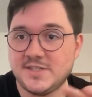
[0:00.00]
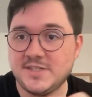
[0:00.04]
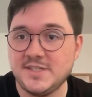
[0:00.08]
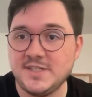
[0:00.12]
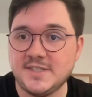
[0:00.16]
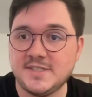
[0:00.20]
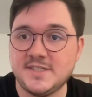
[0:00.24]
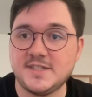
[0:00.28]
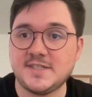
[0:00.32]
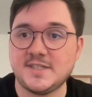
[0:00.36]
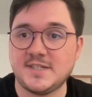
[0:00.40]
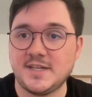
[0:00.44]
the
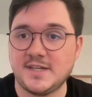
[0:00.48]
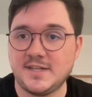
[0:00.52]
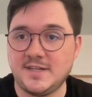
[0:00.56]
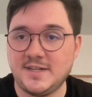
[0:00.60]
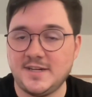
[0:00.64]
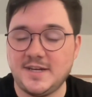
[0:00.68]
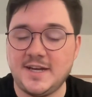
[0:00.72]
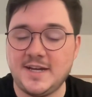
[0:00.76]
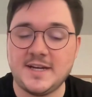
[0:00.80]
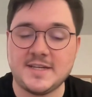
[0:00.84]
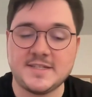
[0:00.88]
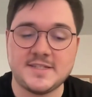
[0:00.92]

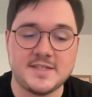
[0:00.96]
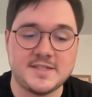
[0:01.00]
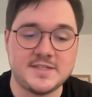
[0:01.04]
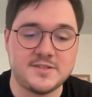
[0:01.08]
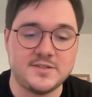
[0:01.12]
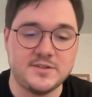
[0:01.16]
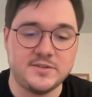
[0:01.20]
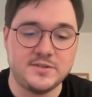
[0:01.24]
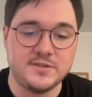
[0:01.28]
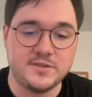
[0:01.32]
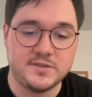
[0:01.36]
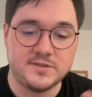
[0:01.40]
existing access
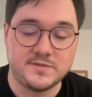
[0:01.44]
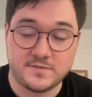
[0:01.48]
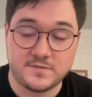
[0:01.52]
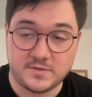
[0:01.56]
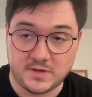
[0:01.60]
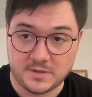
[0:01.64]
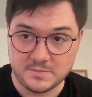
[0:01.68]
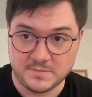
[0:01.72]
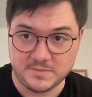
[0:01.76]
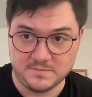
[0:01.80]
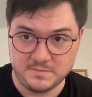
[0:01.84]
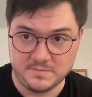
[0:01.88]
tokens
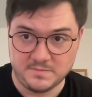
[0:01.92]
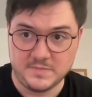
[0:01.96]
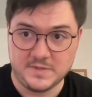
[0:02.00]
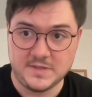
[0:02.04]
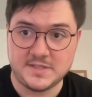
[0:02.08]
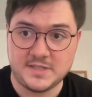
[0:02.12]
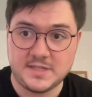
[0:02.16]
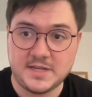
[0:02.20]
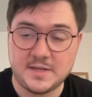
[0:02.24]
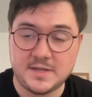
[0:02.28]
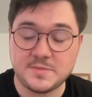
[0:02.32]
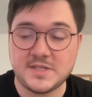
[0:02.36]
from the
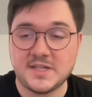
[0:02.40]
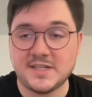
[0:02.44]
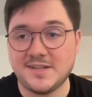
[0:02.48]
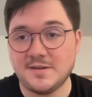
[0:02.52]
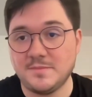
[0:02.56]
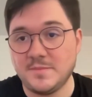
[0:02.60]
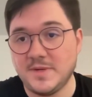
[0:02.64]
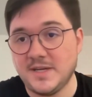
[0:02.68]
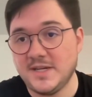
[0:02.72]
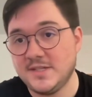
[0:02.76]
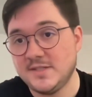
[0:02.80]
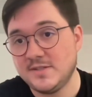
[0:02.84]
Synapse
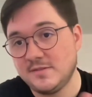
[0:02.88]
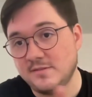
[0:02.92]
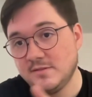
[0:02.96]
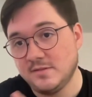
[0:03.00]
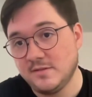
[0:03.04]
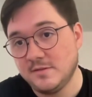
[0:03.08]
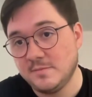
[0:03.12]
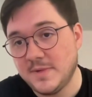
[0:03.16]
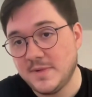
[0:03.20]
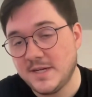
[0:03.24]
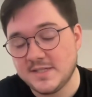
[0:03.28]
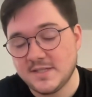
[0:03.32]
database to
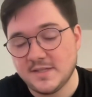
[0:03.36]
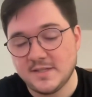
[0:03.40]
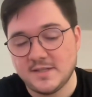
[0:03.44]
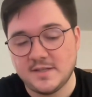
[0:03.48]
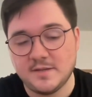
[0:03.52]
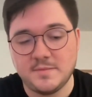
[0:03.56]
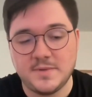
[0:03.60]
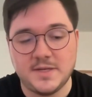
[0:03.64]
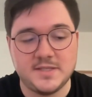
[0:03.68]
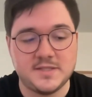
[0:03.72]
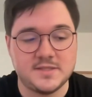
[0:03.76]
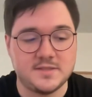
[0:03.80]
the Mass
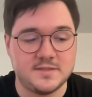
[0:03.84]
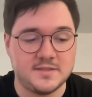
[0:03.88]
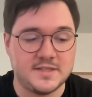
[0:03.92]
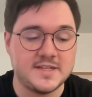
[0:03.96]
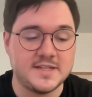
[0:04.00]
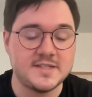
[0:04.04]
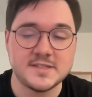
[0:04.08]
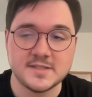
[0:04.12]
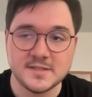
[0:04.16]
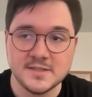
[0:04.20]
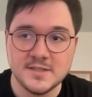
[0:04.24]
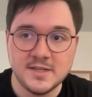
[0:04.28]
database. So
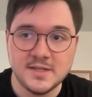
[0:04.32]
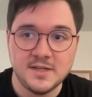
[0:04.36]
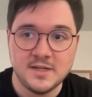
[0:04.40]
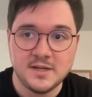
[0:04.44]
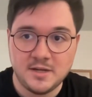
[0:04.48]
that's